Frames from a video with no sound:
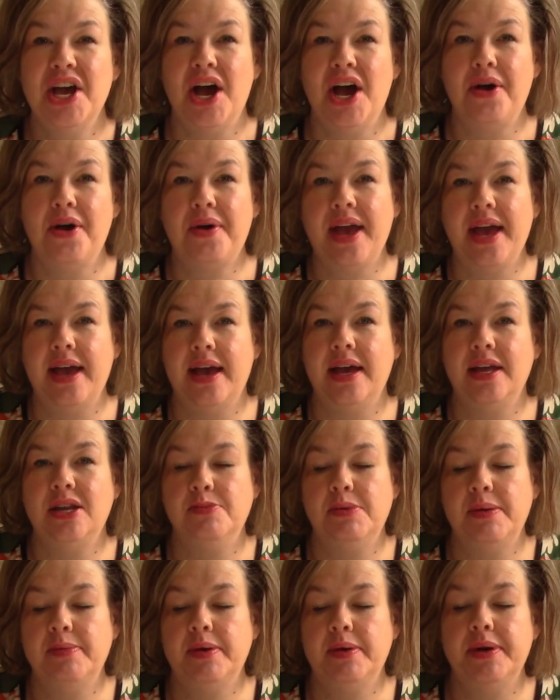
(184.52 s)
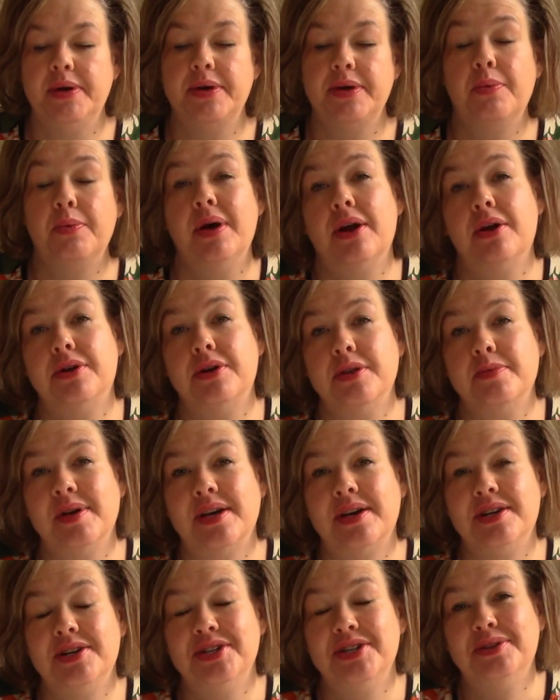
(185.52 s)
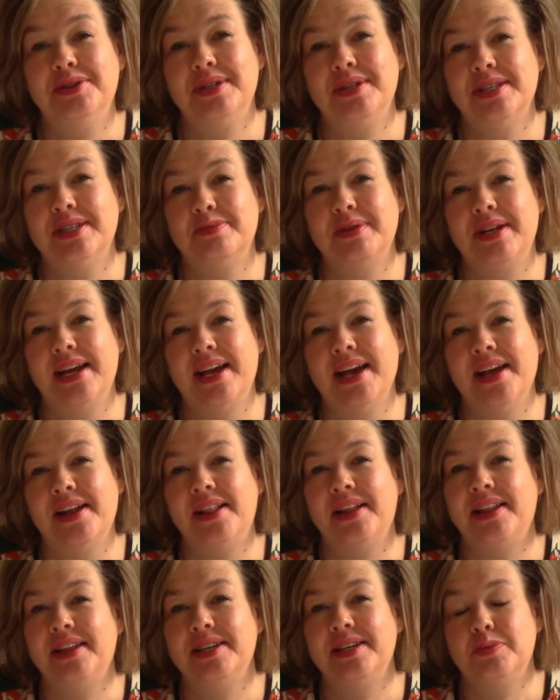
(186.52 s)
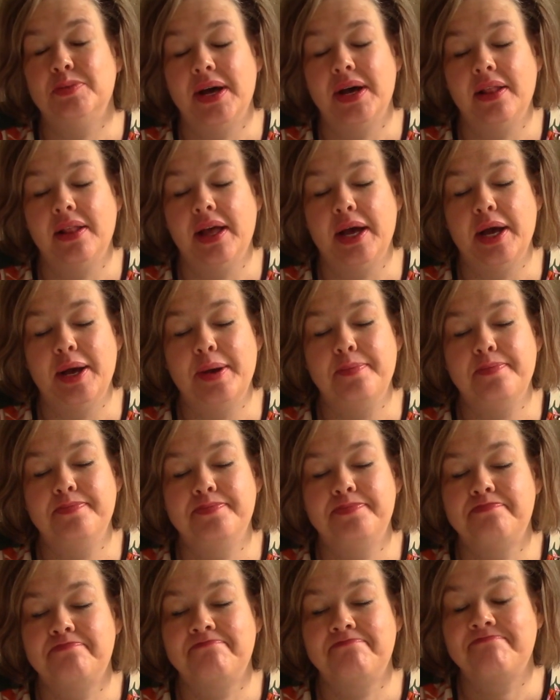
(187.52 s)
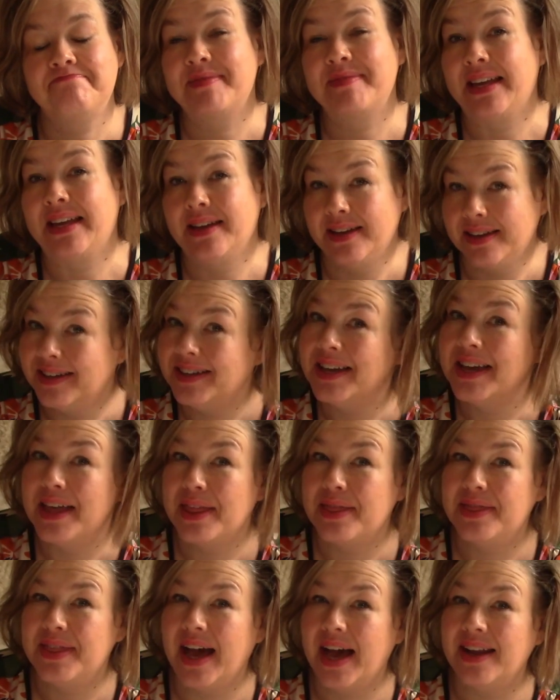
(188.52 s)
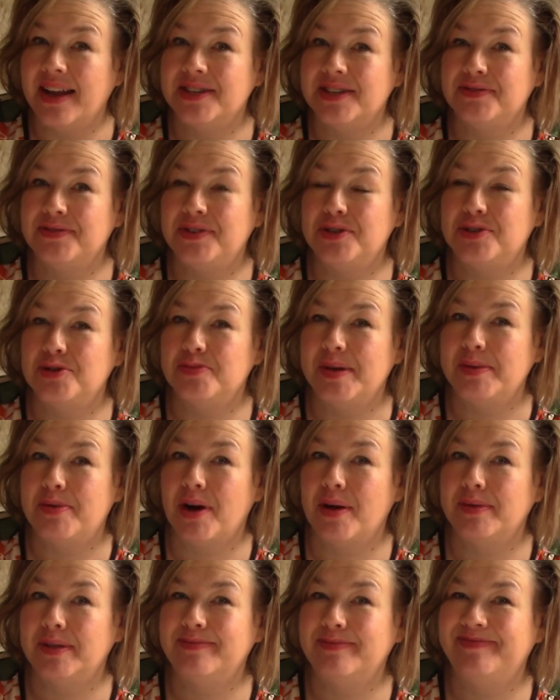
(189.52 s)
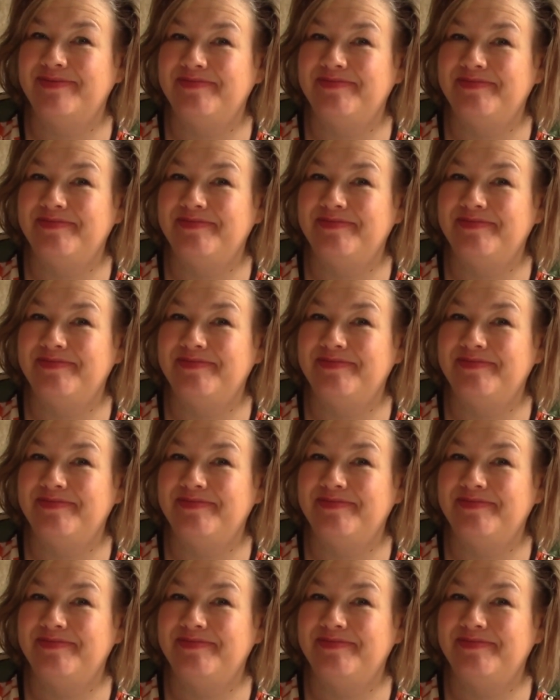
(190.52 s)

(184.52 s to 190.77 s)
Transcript: Okay, and you might be wondering, what on earth am I going to do with this many canna lilies? Well, that is a future me problem.